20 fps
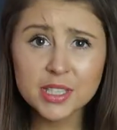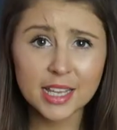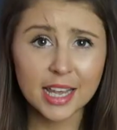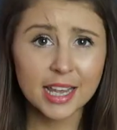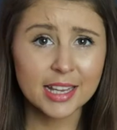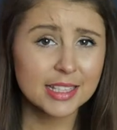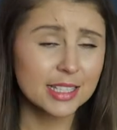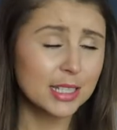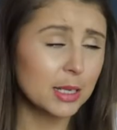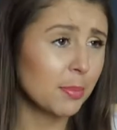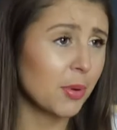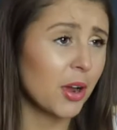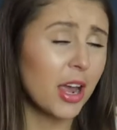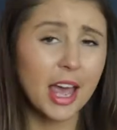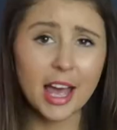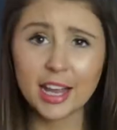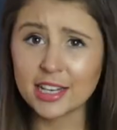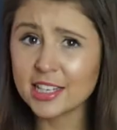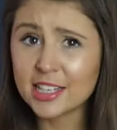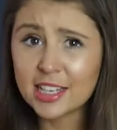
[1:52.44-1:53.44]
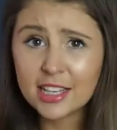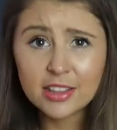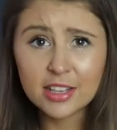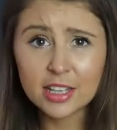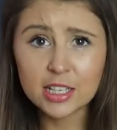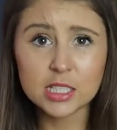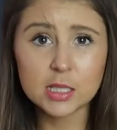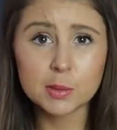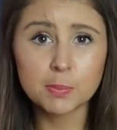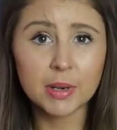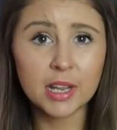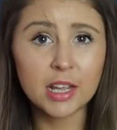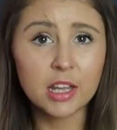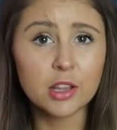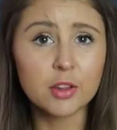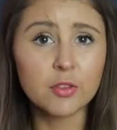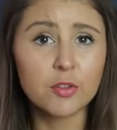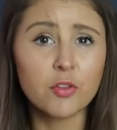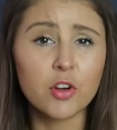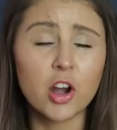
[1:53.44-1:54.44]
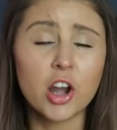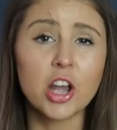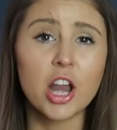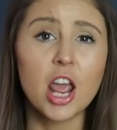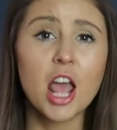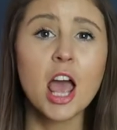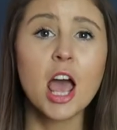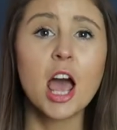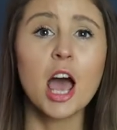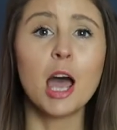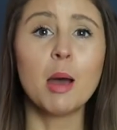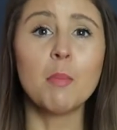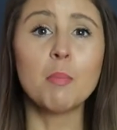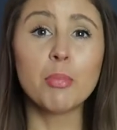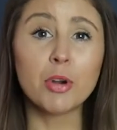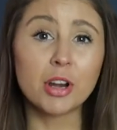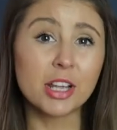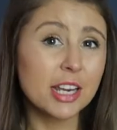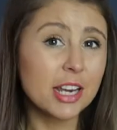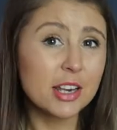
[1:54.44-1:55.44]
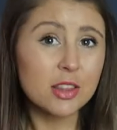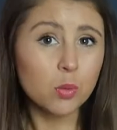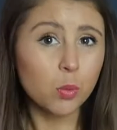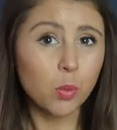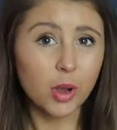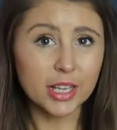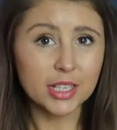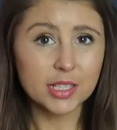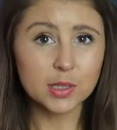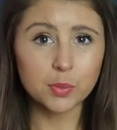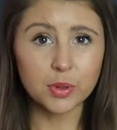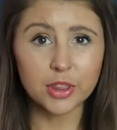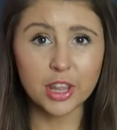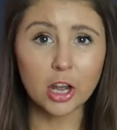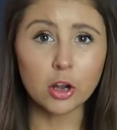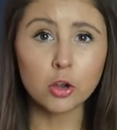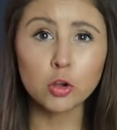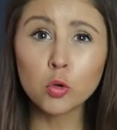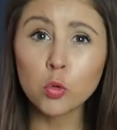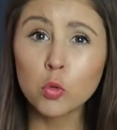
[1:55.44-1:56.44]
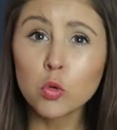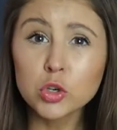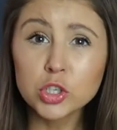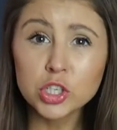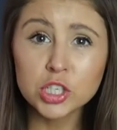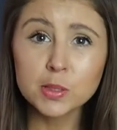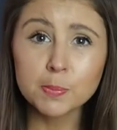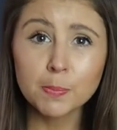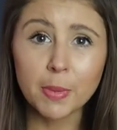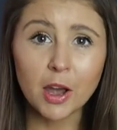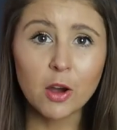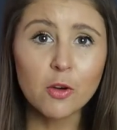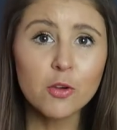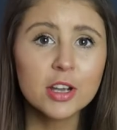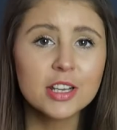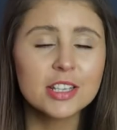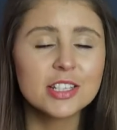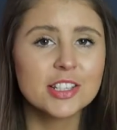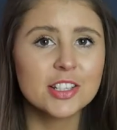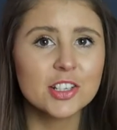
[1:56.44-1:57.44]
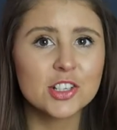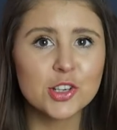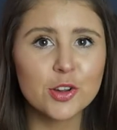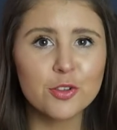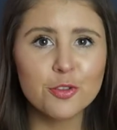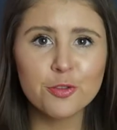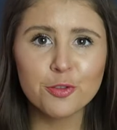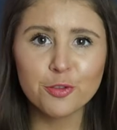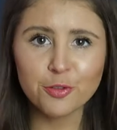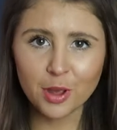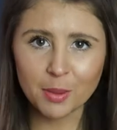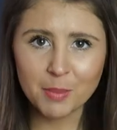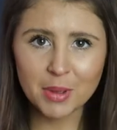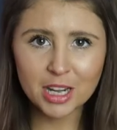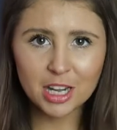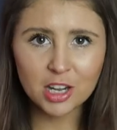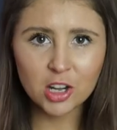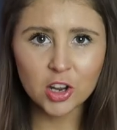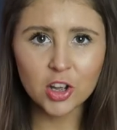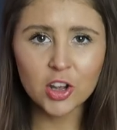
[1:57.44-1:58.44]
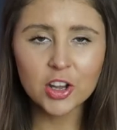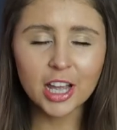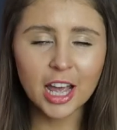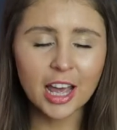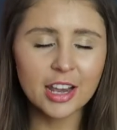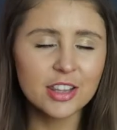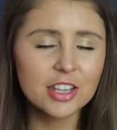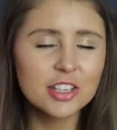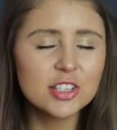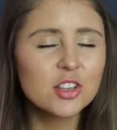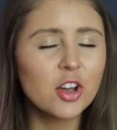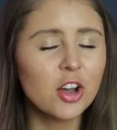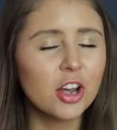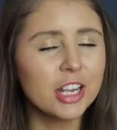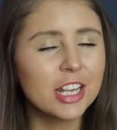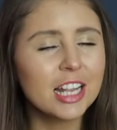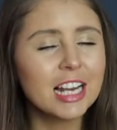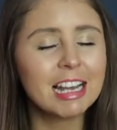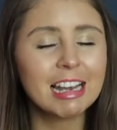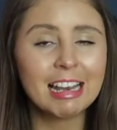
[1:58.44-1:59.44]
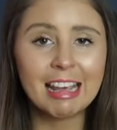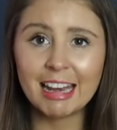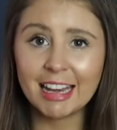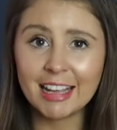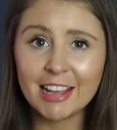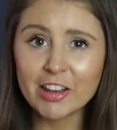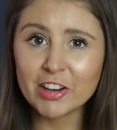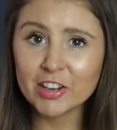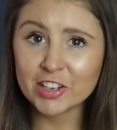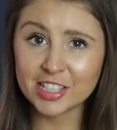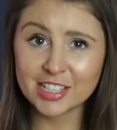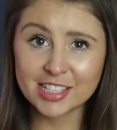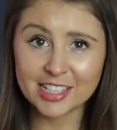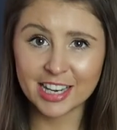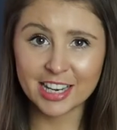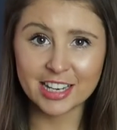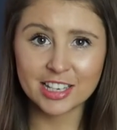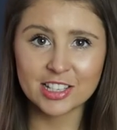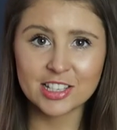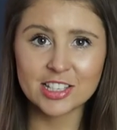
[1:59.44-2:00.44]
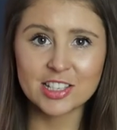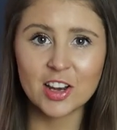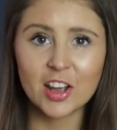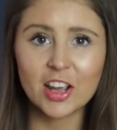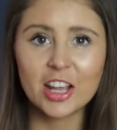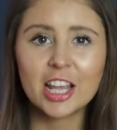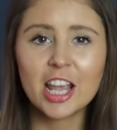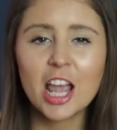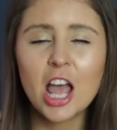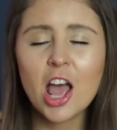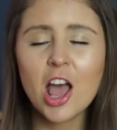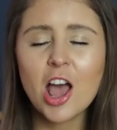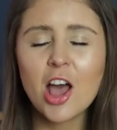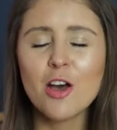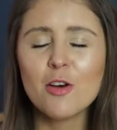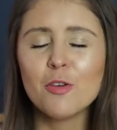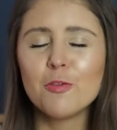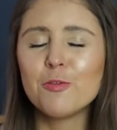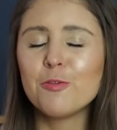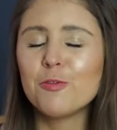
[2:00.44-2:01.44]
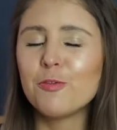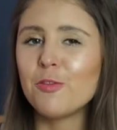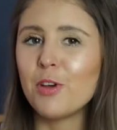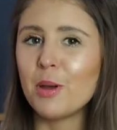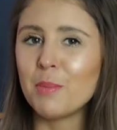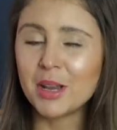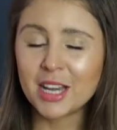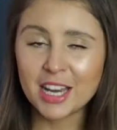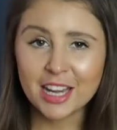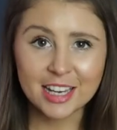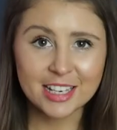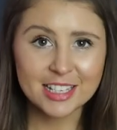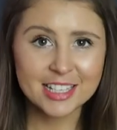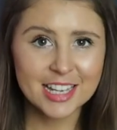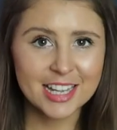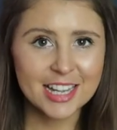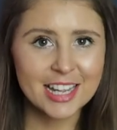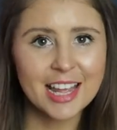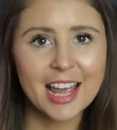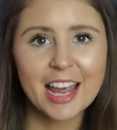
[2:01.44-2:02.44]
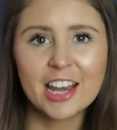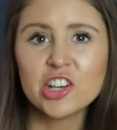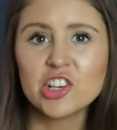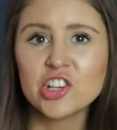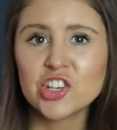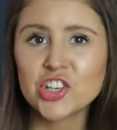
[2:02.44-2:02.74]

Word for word: sexy by adding in that split at the front and bringing in the waist with that gorgeous belt it's such a feminine look and this guy clearly understands like femininity and